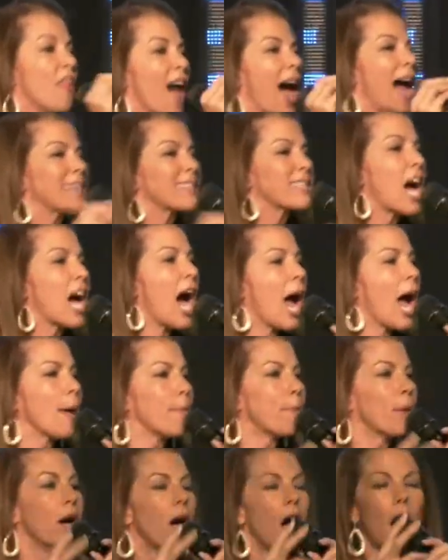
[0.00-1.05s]
That
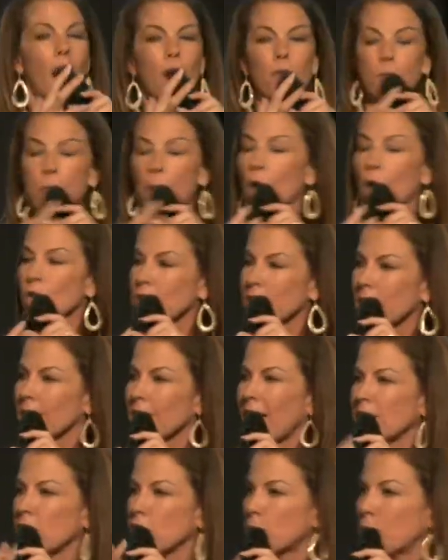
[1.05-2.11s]
type of person,
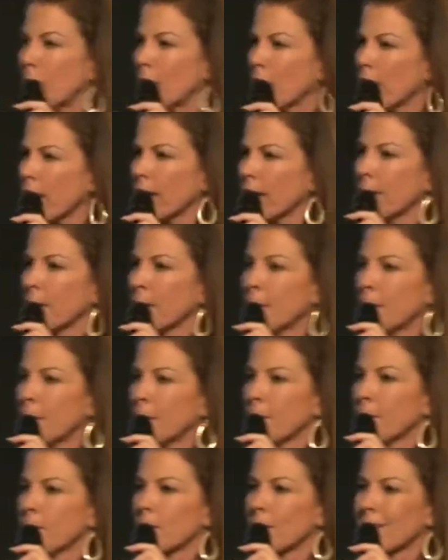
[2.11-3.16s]
that spirit,
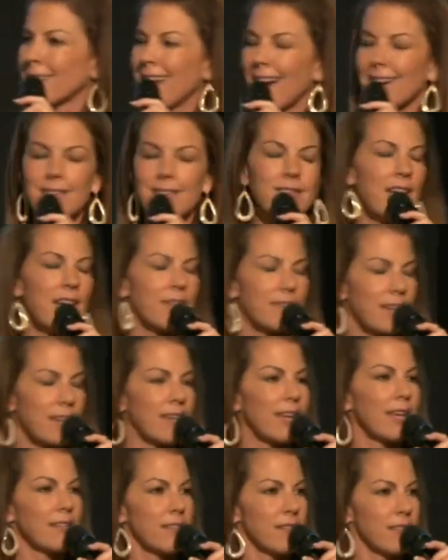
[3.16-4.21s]
God stands
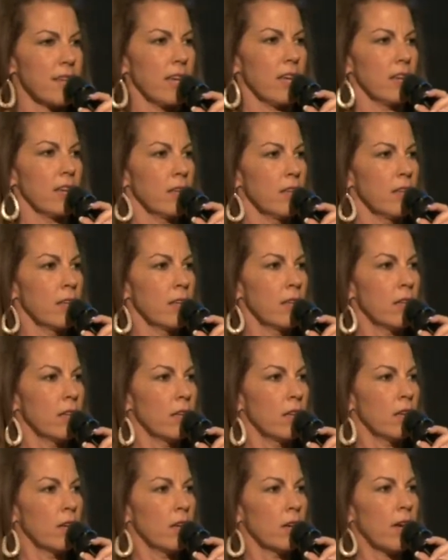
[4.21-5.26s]
against it.
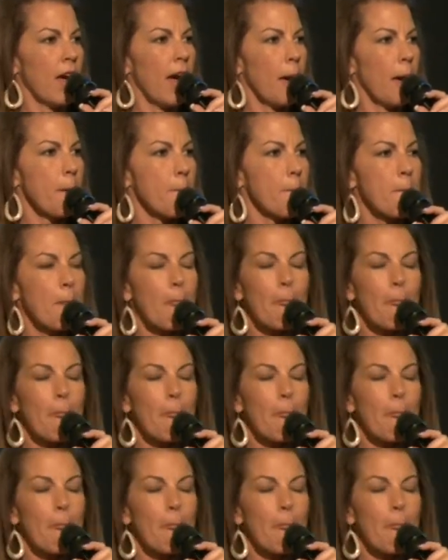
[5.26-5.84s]
Okay?